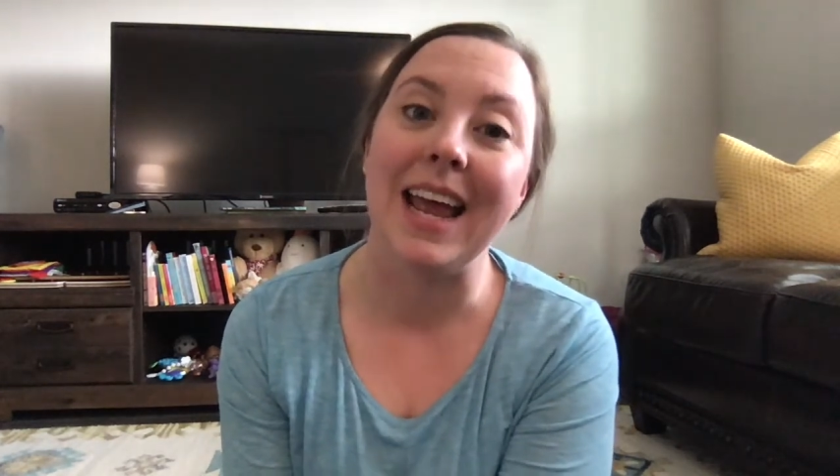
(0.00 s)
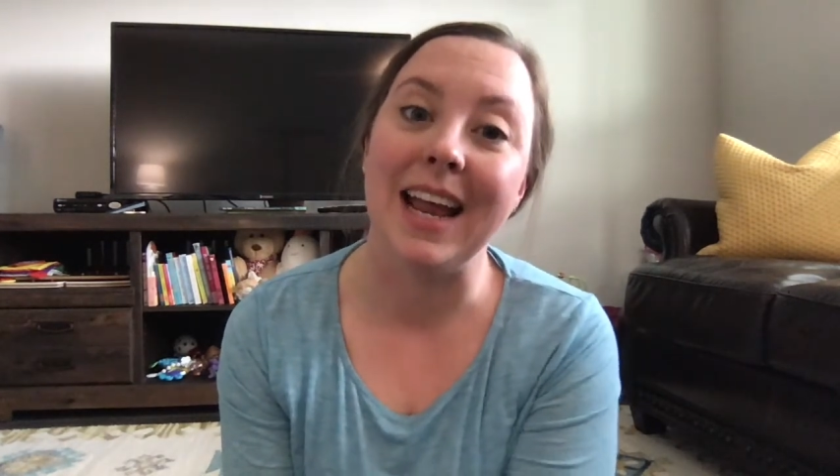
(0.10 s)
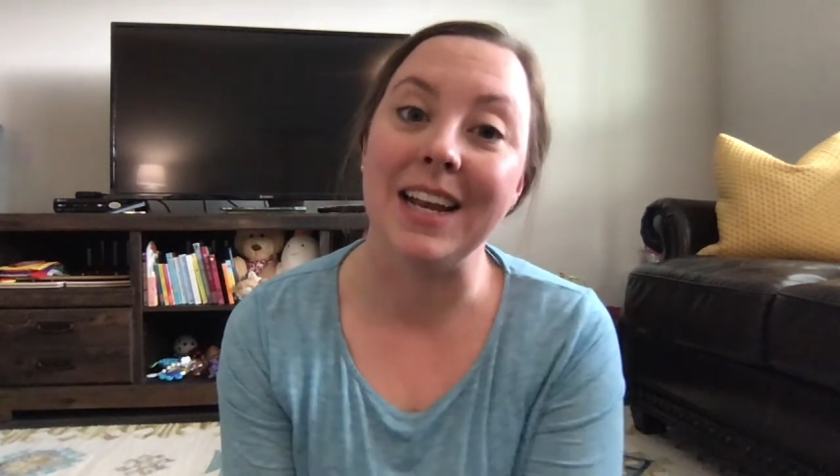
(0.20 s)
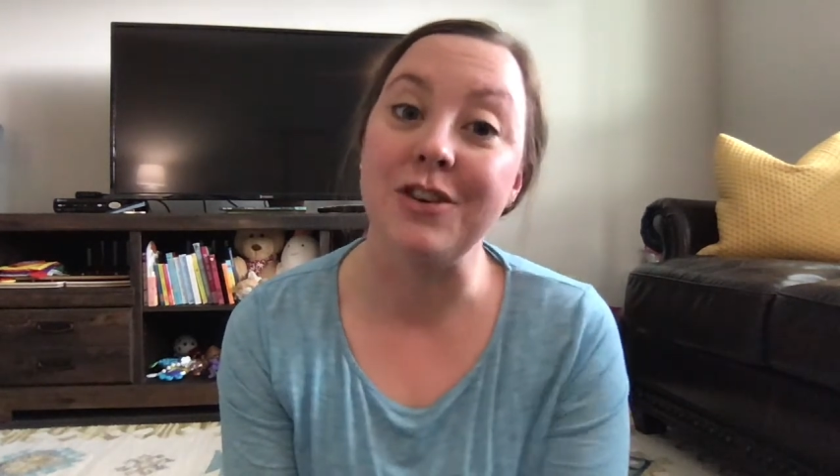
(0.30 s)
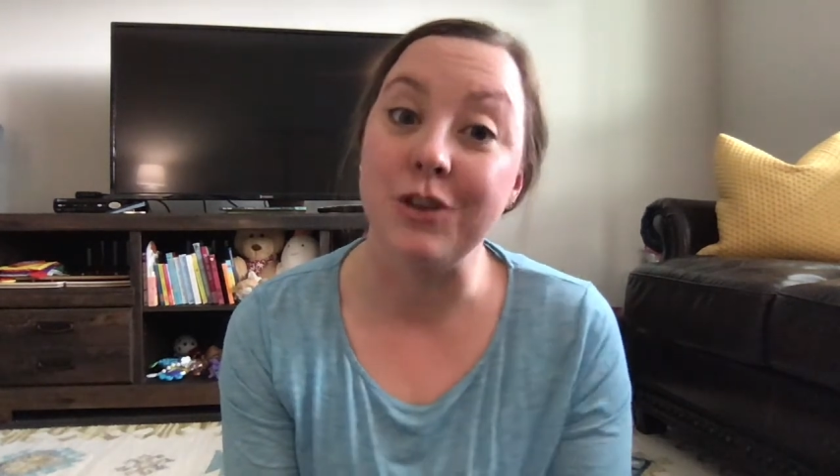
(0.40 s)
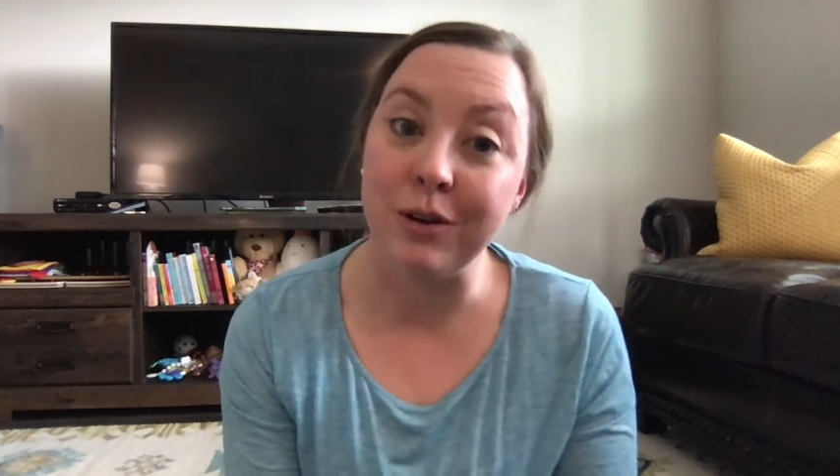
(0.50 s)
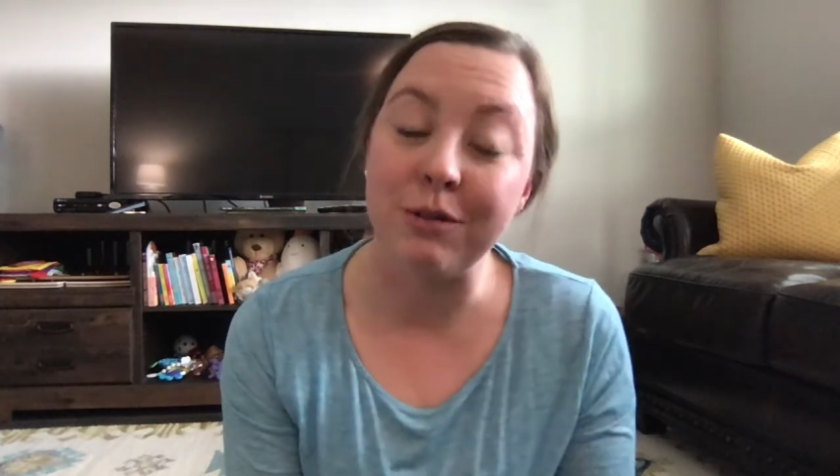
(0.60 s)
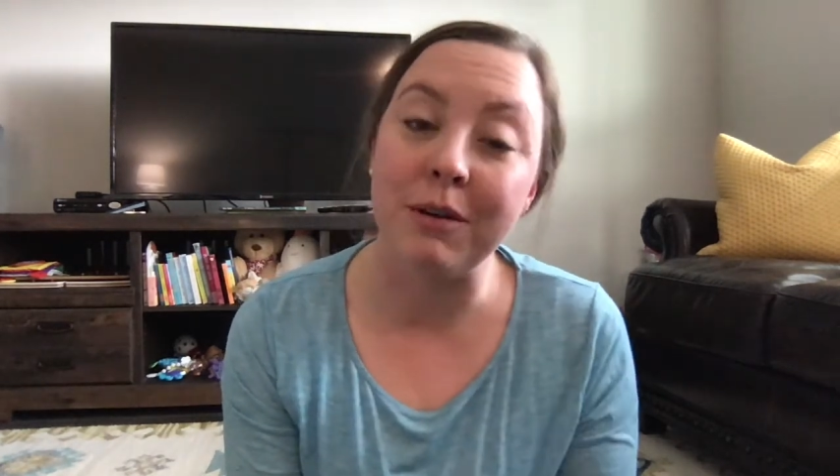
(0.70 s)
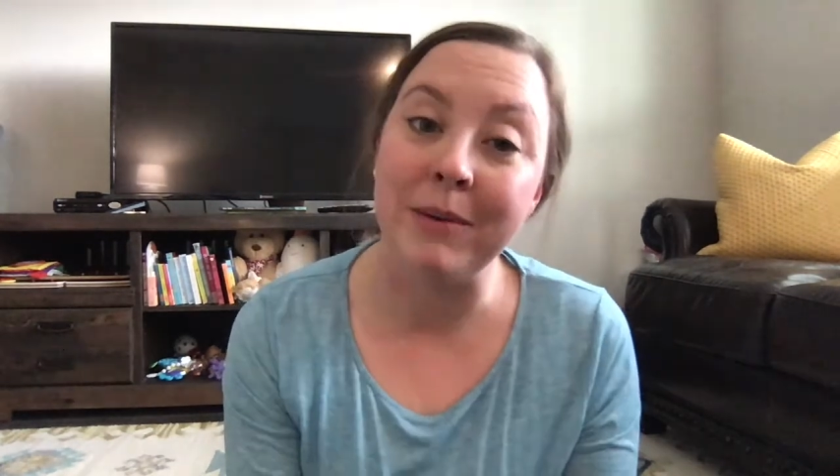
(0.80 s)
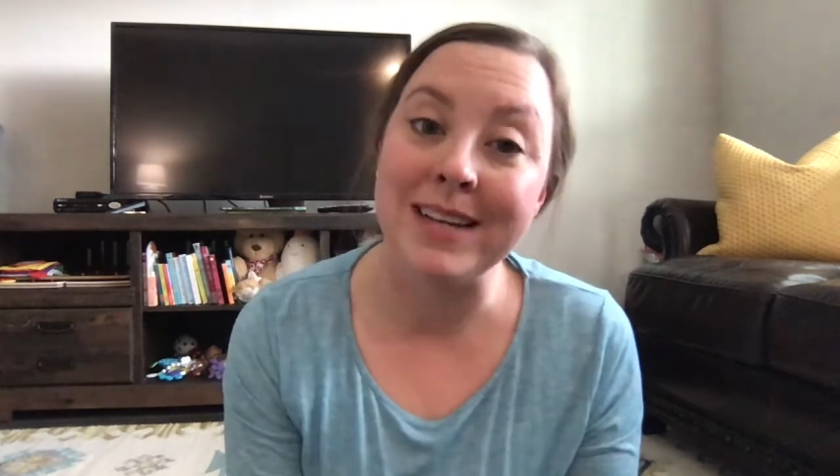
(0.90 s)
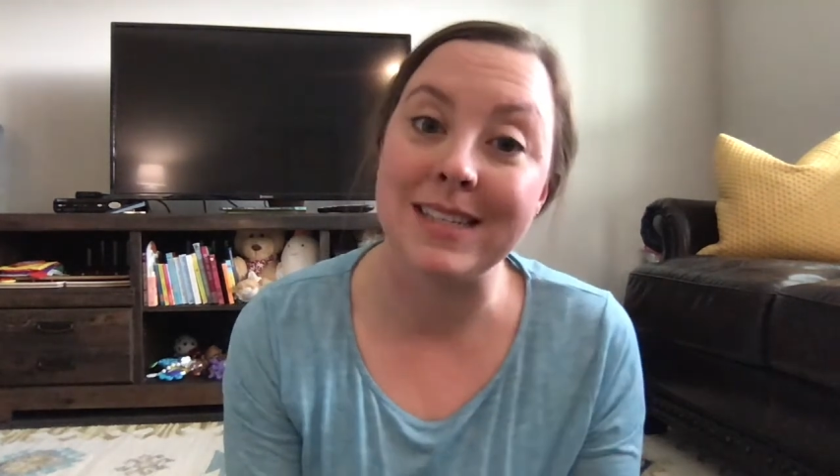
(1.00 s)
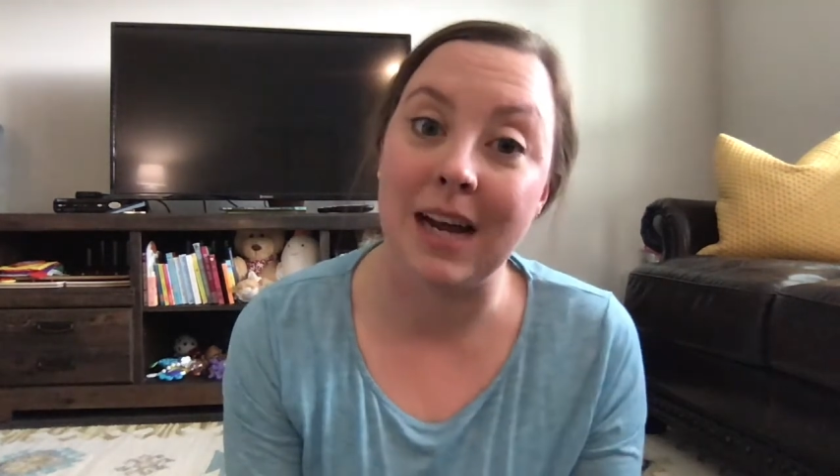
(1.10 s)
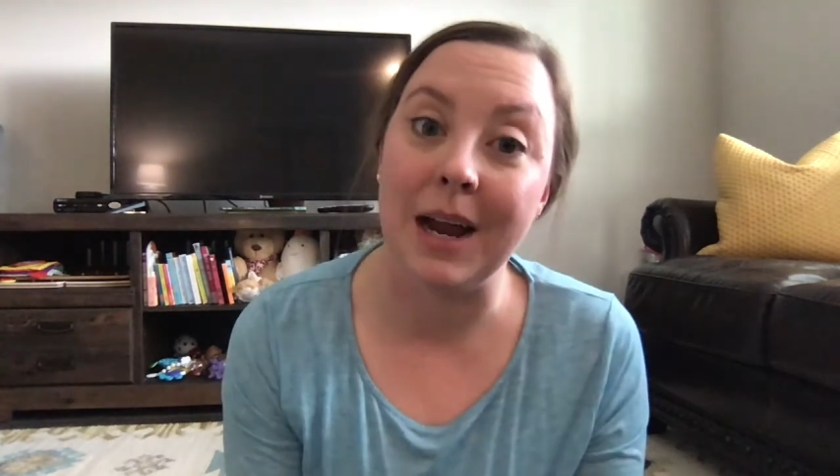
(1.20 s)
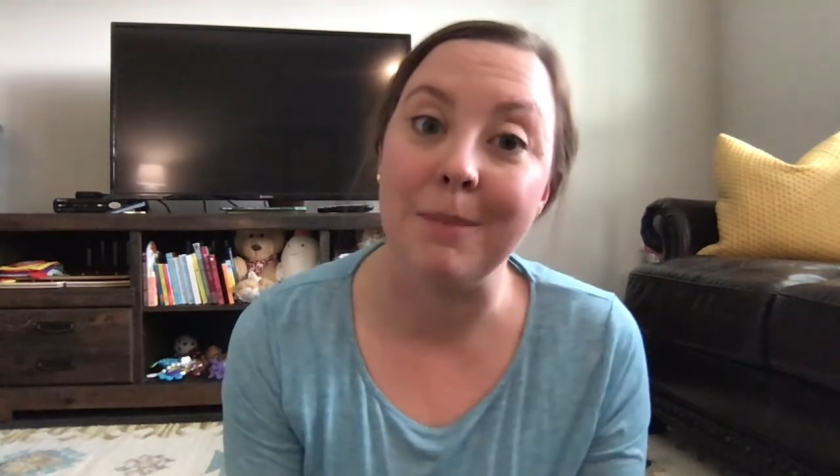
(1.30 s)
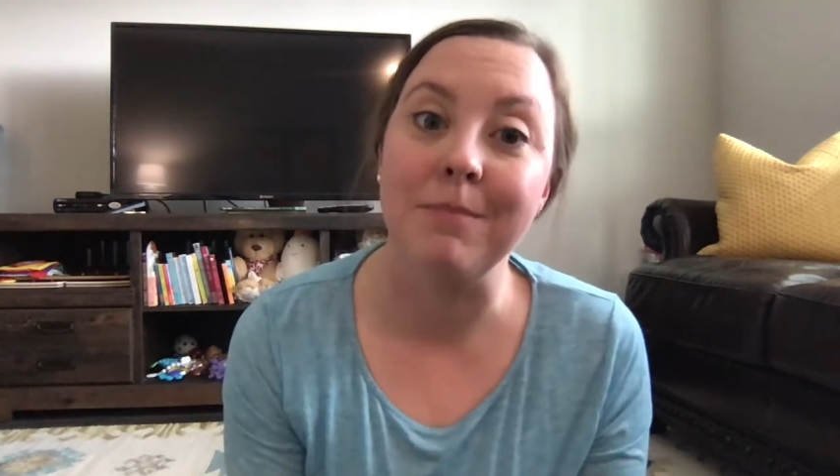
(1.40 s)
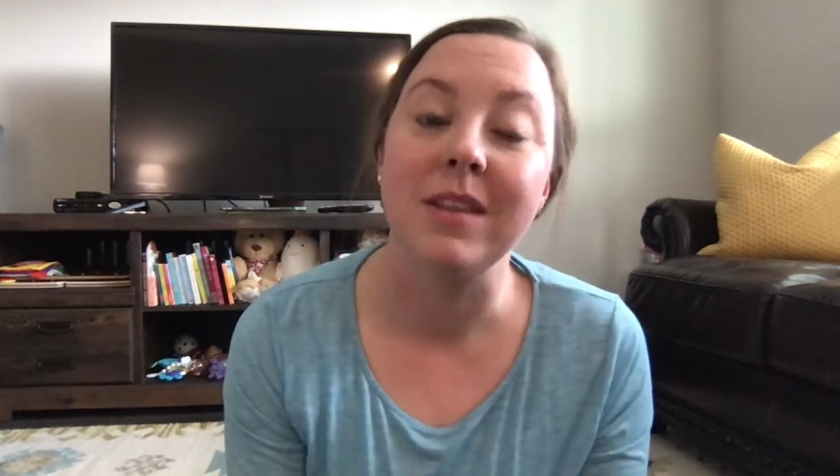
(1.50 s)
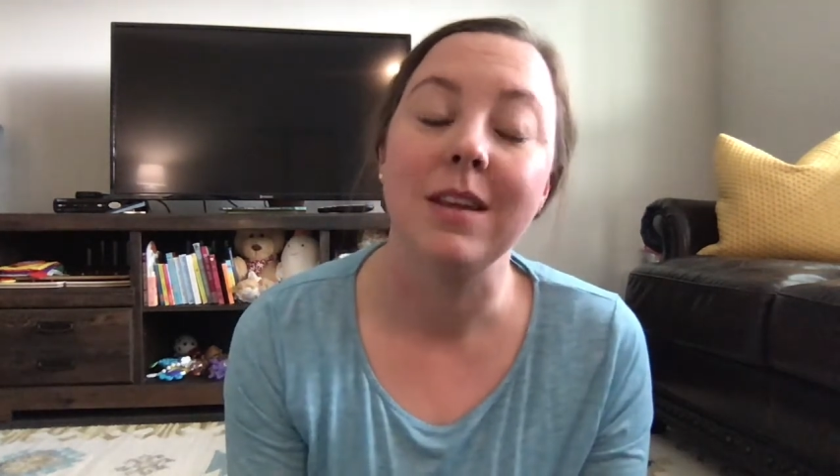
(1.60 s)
and in 2 to 3 weeks' time,